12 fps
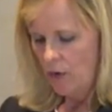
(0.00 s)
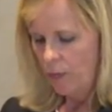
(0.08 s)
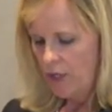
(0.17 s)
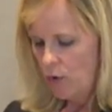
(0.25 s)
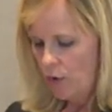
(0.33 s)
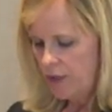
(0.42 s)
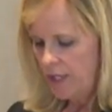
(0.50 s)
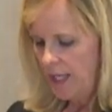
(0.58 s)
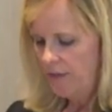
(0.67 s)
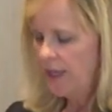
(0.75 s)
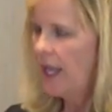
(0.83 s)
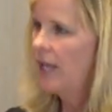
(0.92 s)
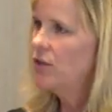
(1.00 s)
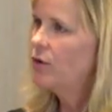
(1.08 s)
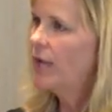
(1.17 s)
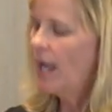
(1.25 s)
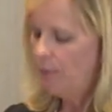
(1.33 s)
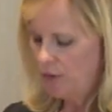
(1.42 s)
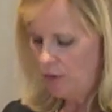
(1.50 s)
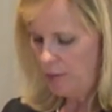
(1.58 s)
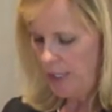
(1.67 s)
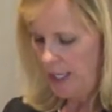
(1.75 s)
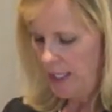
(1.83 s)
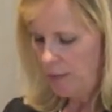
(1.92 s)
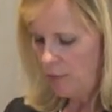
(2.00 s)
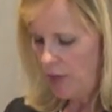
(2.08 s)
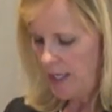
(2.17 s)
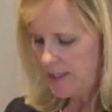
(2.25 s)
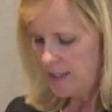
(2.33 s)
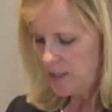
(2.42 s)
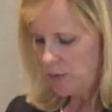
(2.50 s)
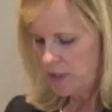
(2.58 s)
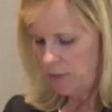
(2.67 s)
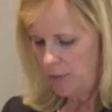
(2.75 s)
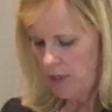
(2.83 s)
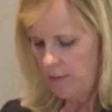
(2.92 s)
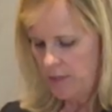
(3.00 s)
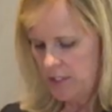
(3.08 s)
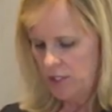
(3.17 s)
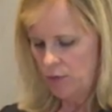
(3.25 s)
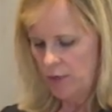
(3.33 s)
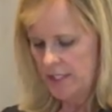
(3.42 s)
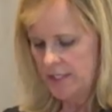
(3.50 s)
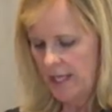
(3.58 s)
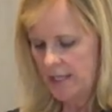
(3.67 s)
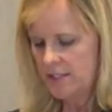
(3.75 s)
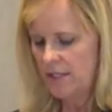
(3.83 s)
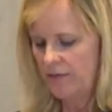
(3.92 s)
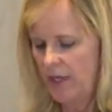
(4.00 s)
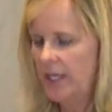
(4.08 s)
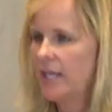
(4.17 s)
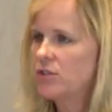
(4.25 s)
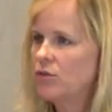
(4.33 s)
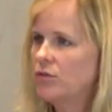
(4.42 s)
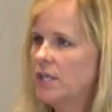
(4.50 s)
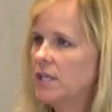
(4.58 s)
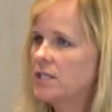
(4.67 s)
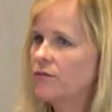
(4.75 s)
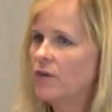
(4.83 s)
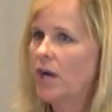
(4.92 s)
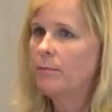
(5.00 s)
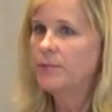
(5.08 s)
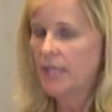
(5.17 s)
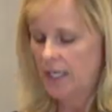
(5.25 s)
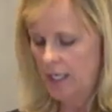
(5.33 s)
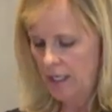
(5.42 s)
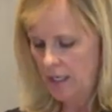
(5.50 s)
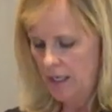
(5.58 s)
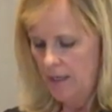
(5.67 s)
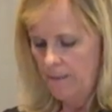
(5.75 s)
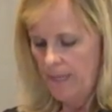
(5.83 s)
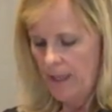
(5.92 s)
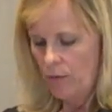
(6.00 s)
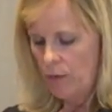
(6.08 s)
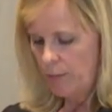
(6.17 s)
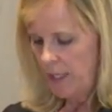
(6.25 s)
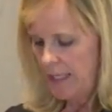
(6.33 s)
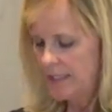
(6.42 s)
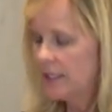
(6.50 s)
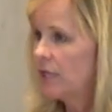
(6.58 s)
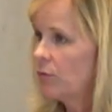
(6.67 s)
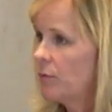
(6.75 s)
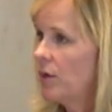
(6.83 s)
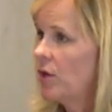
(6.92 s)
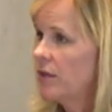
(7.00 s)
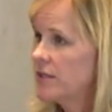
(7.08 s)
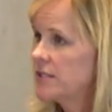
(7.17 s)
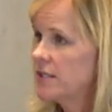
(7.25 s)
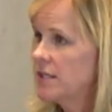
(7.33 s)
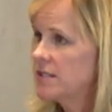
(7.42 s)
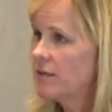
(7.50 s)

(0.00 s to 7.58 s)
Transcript: We coordinate the annual capital planning process with departments to assess the financial needs for updating, replacing, and repairing the city's